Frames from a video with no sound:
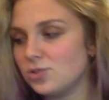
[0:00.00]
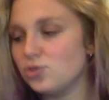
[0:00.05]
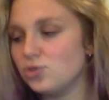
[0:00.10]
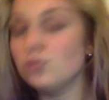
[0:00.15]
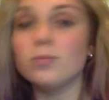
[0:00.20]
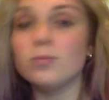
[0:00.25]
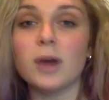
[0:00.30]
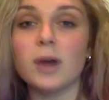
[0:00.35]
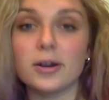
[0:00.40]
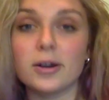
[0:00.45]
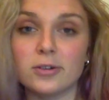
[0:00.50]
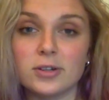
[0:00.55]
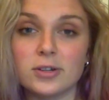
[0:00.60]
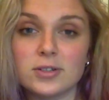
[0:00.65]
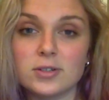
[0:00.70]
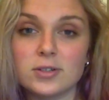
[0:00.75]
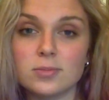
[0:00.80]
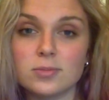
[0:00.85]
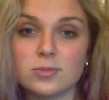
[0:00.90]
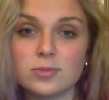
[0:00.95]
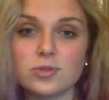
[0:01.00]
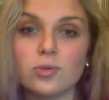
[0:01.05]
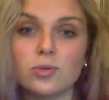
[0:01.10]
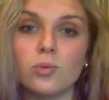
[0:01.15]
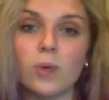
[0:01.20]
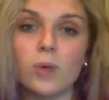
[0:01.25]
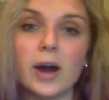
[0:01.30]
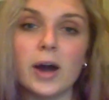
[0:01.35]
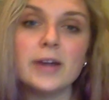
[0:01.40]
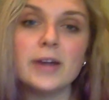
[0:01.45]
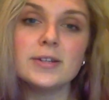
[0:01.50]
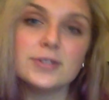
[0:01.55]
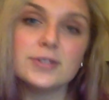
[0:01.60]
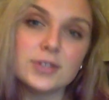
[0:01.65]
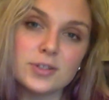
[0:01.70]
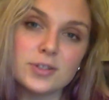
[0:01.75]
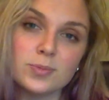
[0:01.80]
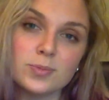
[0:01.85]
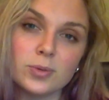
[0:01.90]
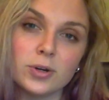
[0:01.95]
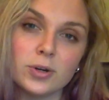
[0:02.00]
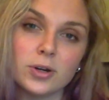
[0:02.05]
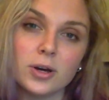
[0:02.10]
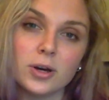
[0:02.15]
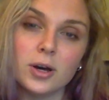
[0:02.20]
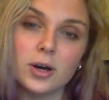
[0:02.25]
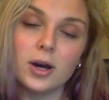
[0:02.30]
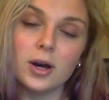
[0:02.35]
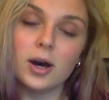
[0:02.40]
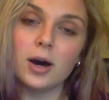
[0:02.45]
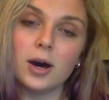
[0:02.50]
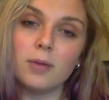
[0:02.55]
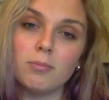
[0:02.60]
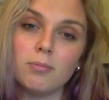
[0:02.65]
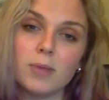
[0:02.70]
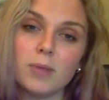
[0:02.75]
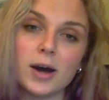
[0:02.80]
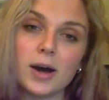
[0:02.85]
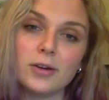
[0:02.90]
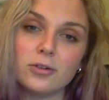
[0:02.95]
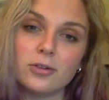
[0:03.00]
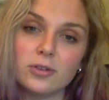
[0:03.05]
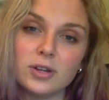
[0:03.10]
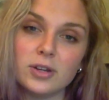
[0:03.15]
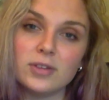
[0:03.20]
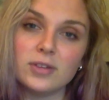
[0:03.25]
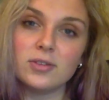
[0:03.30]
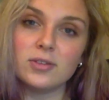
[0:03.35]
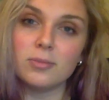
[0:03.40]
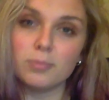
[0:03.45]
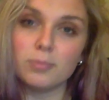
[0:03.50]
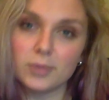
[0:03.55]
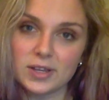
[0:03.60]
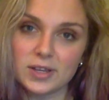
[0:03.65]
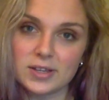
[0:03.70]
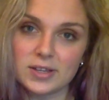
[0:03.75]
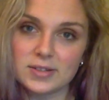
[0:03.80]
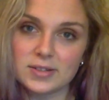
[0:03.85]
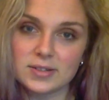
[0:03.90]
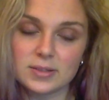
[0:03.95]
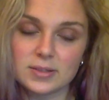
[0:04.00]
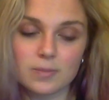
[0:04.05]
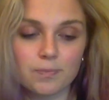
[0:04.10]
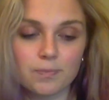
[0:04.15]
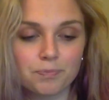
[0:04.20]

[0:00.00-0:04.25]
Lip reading: to modernism. So why is this book a modernism piece?